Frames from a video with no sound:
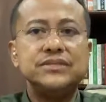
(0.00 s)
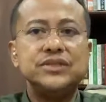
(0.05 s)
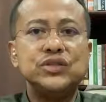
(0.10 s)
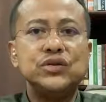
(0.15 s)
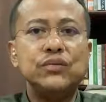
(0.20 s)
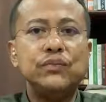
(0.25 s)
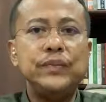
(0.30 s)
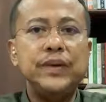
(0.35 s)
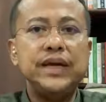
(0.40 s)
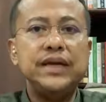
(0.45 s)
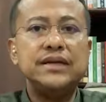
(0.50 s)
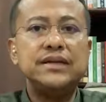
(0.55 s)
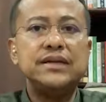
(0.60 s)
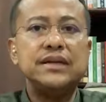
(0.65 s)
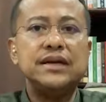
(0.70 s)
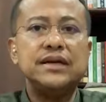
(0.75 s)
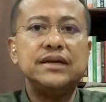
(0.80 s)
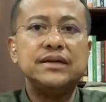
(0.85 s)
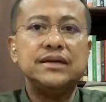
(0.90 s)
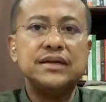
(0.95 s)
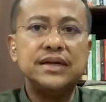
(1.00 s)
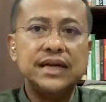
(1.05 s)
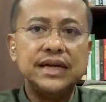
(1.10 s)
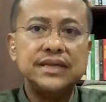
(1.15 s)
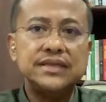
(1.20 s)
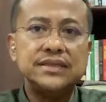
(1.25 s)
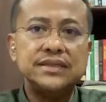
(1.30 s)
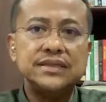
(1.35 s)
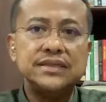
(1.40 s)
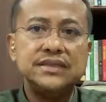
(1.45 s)
to build
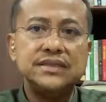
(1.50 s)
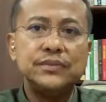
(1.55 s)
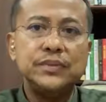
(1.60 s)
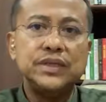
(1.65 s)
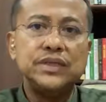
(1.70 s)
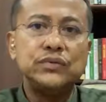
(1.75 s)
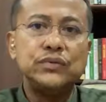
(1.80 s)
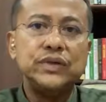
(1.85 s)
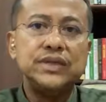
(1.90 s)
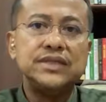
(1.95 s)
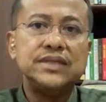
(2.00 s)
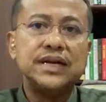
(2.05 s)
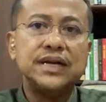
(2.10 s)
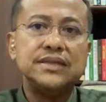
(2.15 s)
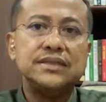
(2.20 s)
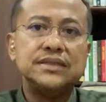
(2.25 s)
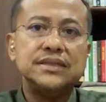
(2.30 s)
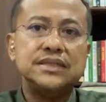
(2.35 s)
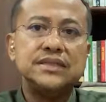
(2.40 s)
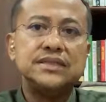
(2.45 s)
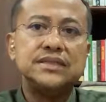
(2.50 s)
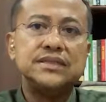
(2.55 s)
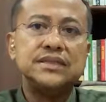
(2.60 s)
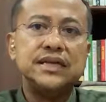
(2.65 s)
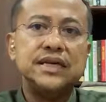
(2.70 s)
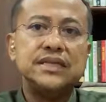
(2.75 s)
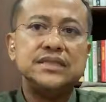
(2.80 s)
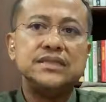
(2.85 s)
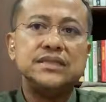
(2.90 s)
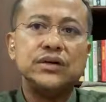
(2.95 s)
relations between countries
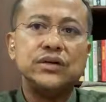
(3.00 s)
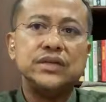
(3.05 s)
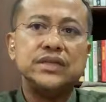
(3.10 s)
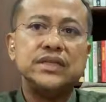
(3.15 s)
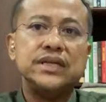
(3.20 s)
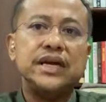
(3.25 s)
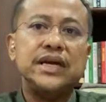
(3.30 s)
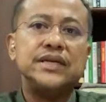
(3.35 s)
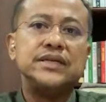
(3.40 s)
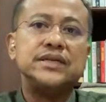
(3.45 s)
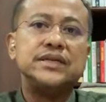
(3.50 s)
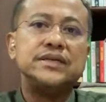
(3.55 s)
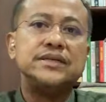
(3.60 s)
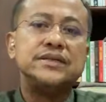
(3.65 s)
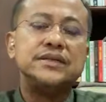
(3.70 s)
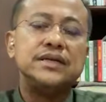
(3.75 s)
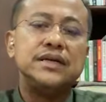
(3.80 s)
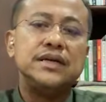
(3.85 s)
in Southeast Asia,